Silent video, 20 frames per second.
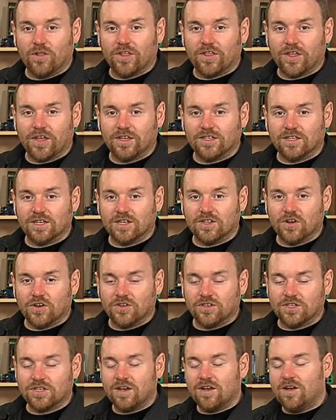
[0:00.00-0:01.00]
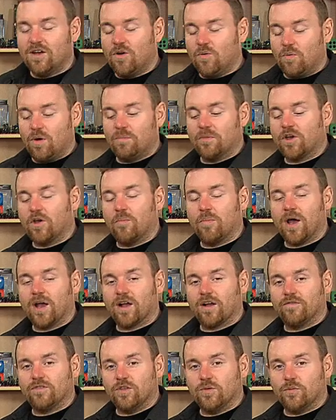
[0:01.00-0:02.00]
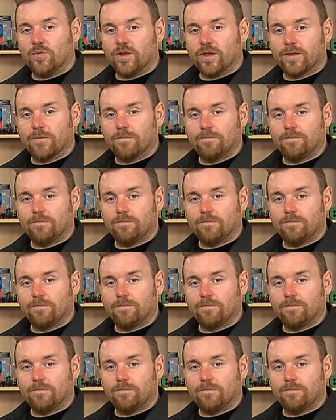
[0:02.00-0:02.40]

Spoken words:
the things that he does when we come back after the break.